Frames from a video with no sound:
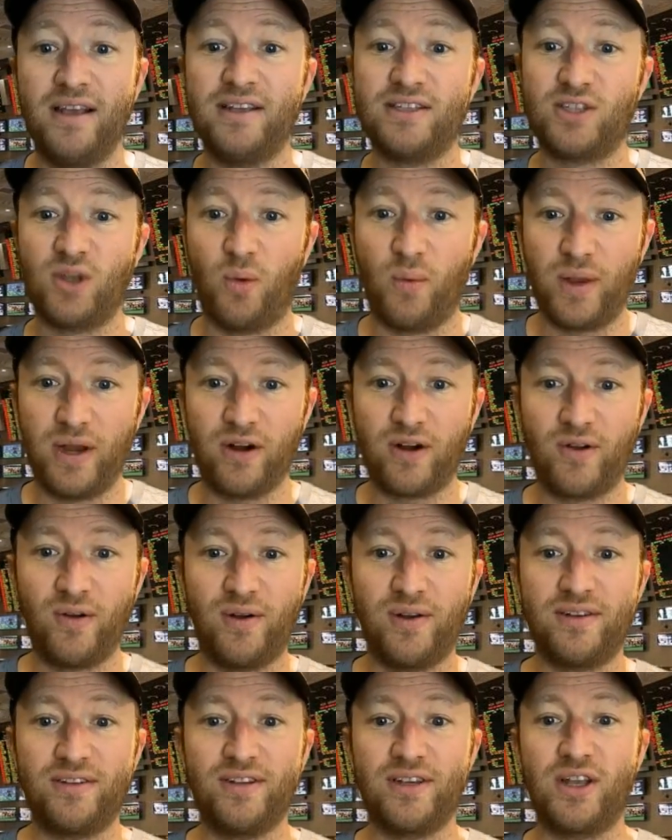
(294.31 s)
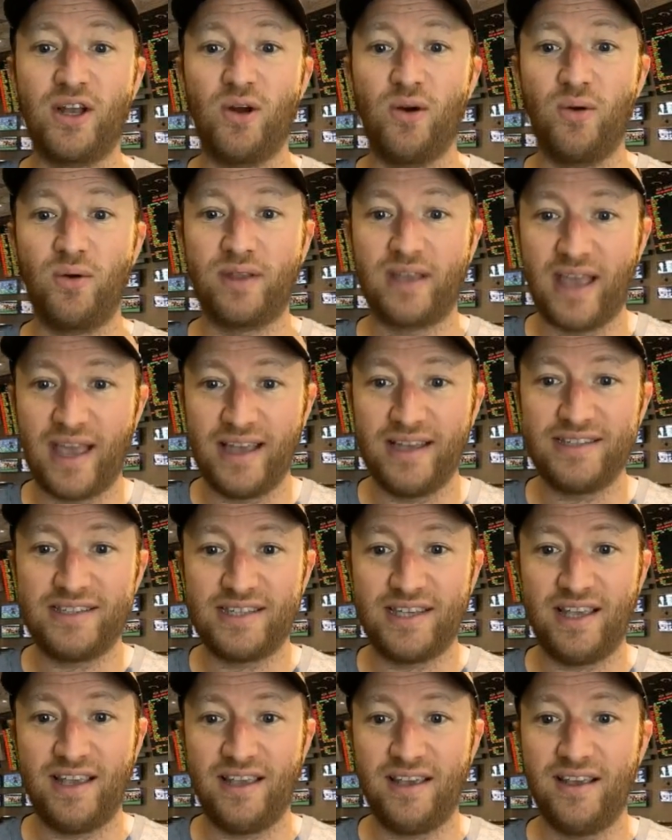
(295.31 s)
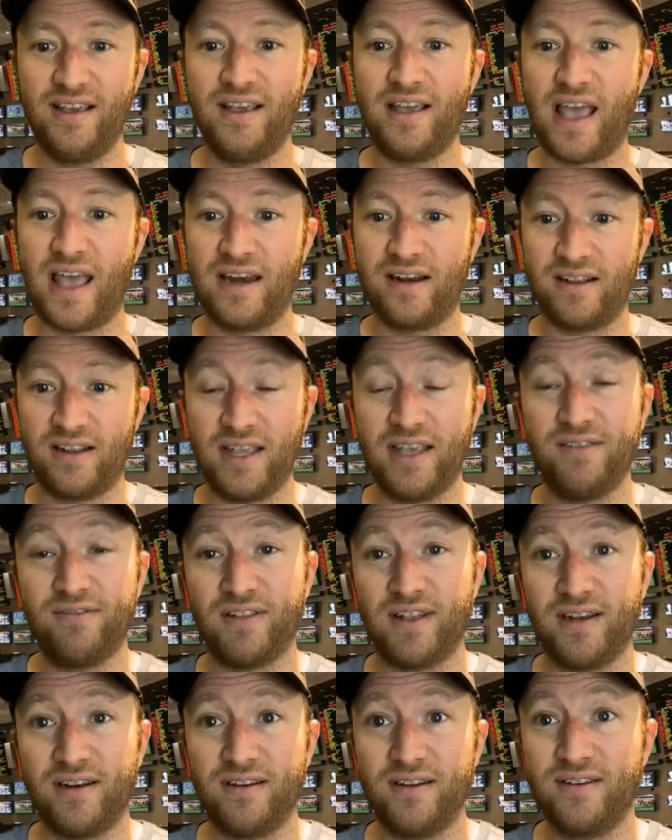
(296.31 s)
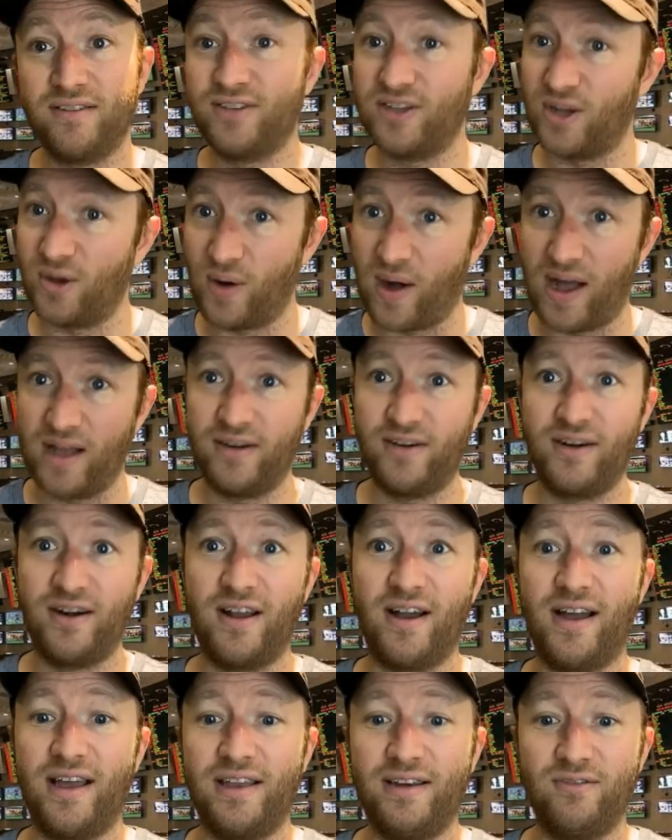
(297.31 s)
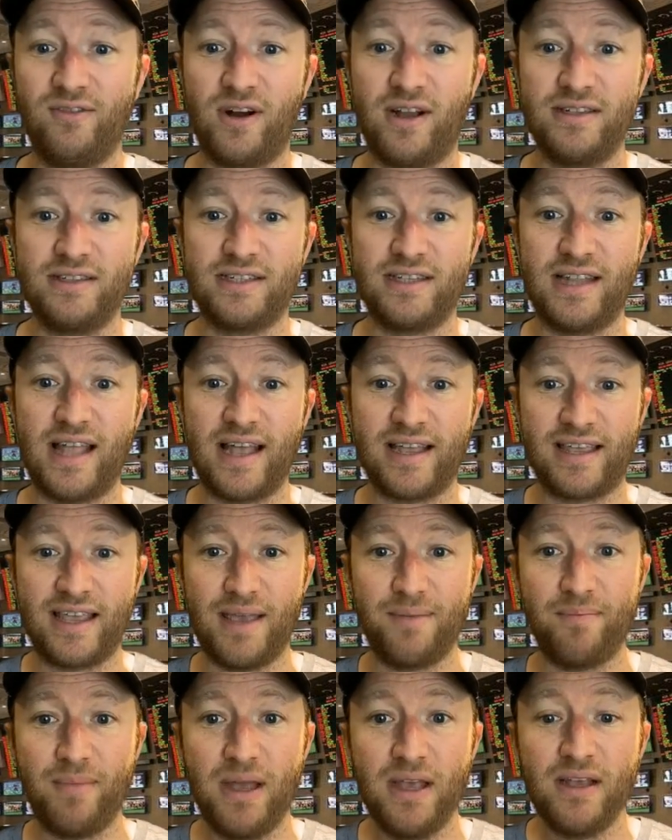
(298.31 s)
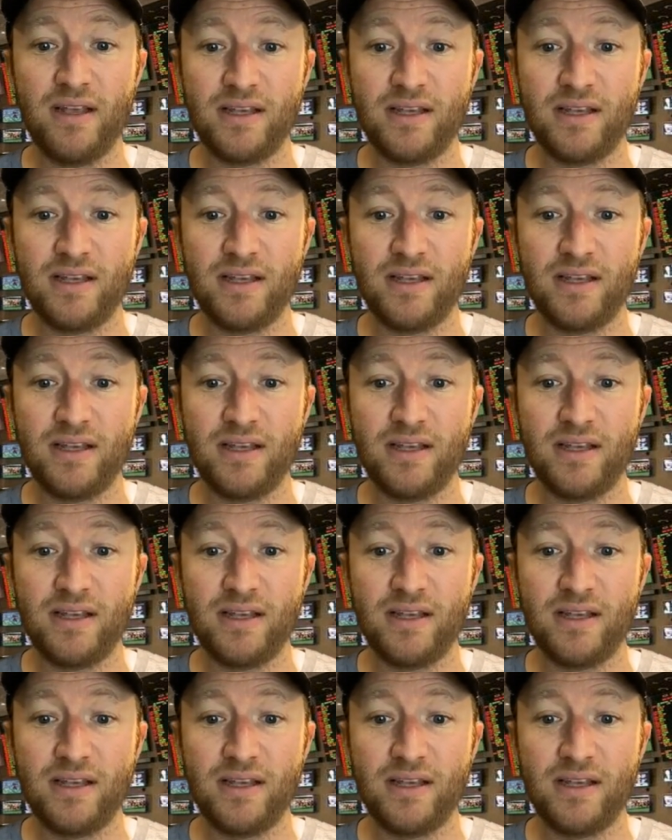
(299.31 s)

So we are going to go KC and Cleveland to go under 9 runs in that game.